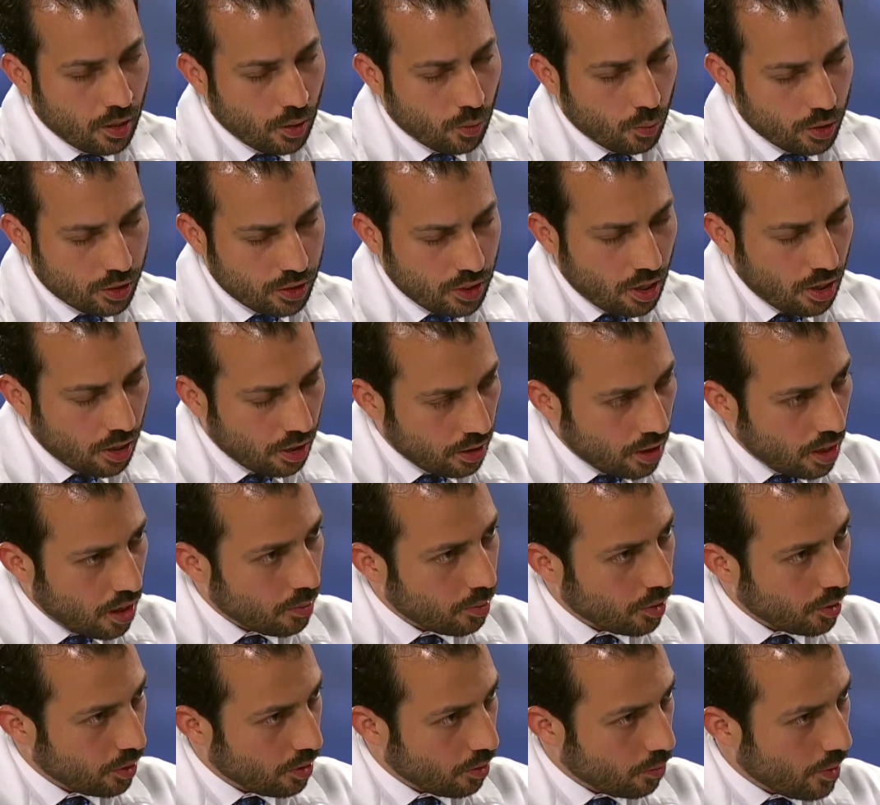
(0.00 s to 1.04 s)
We talk a lot
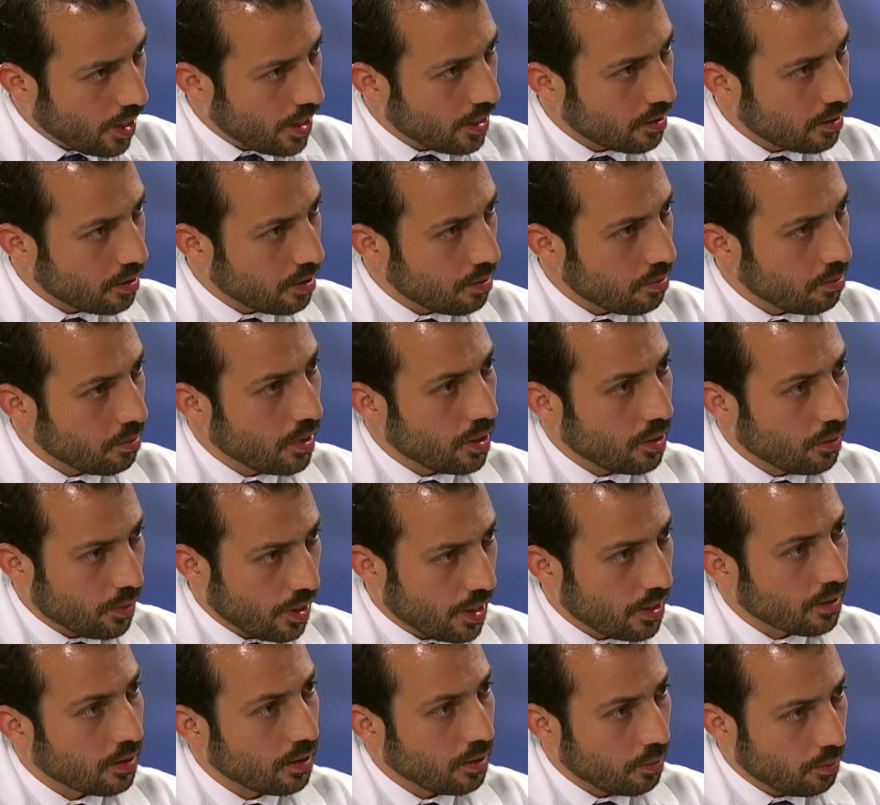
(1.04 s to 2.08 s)
about the rectum and
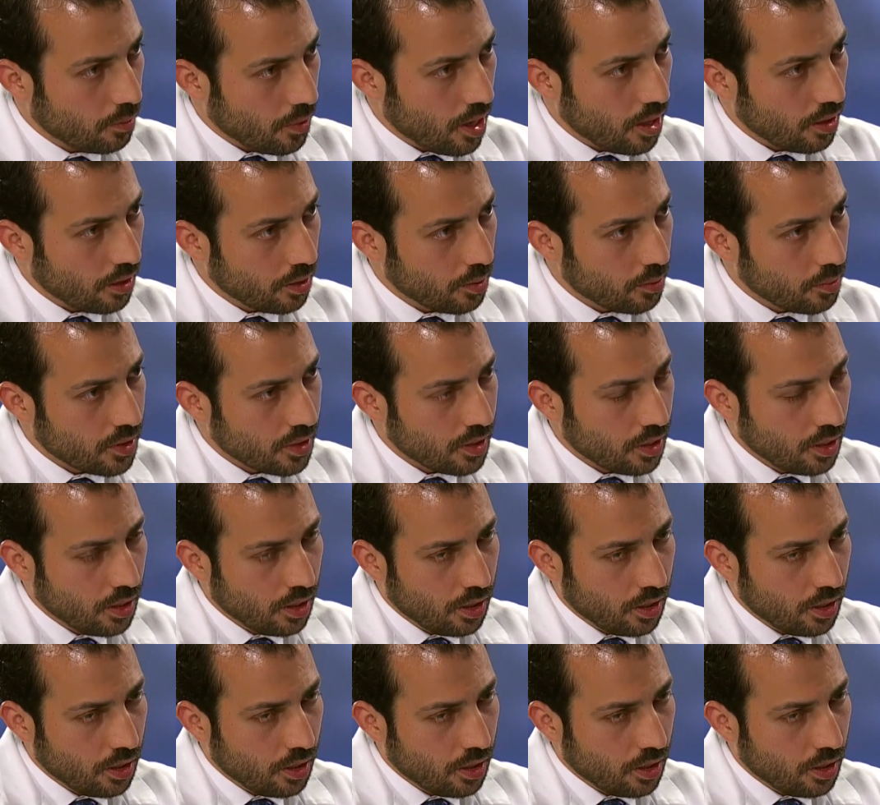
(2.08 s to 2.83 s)
rectal polyps.